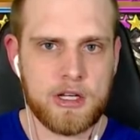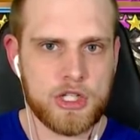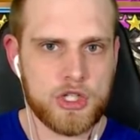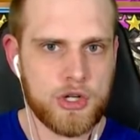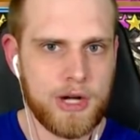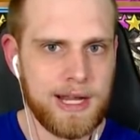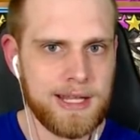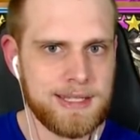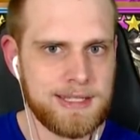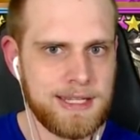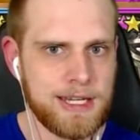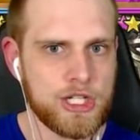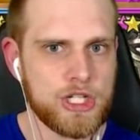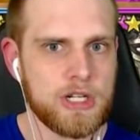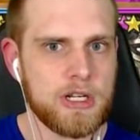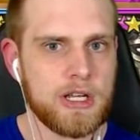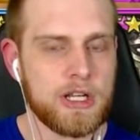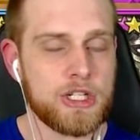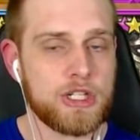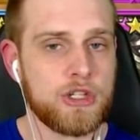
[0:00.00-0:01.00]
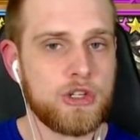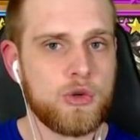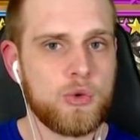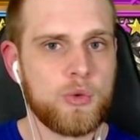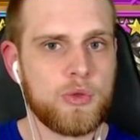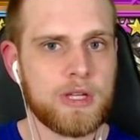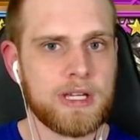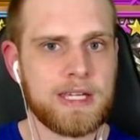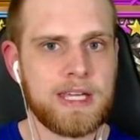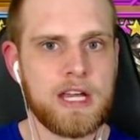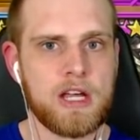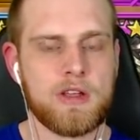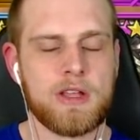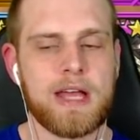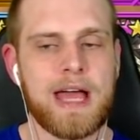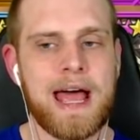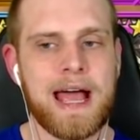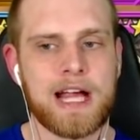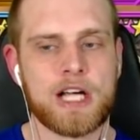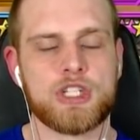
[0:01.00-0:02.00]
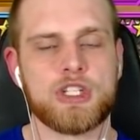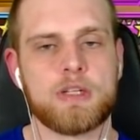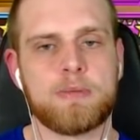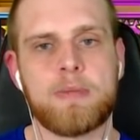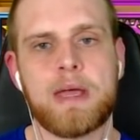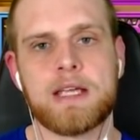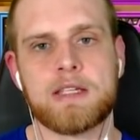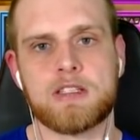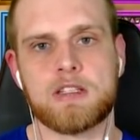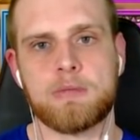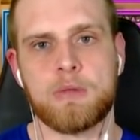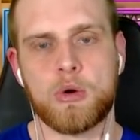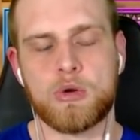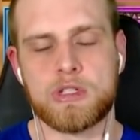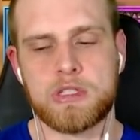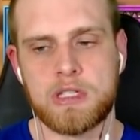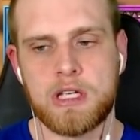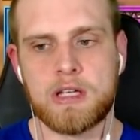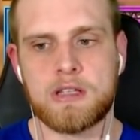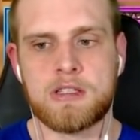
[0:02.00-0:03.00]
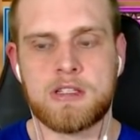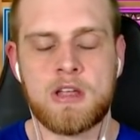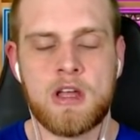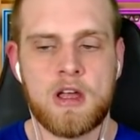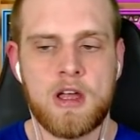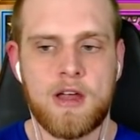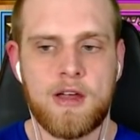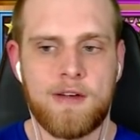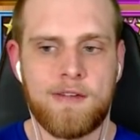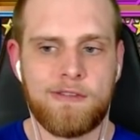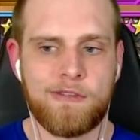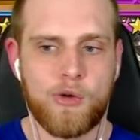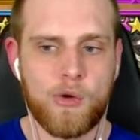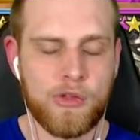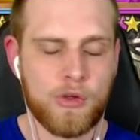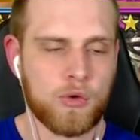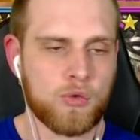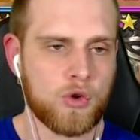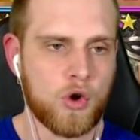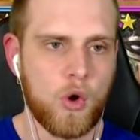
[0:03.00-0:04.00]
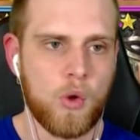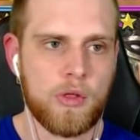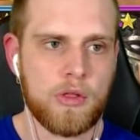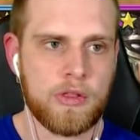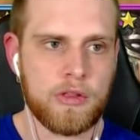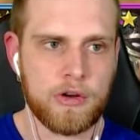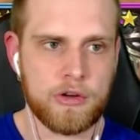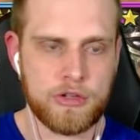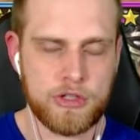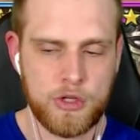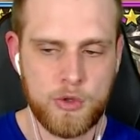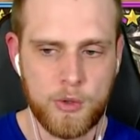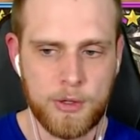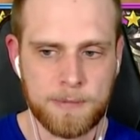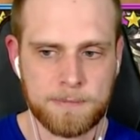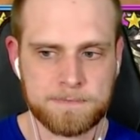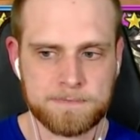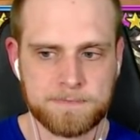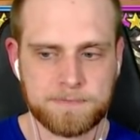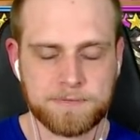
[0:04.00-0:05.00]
transition into the gear that actually makes the most sense for the role that they're doing.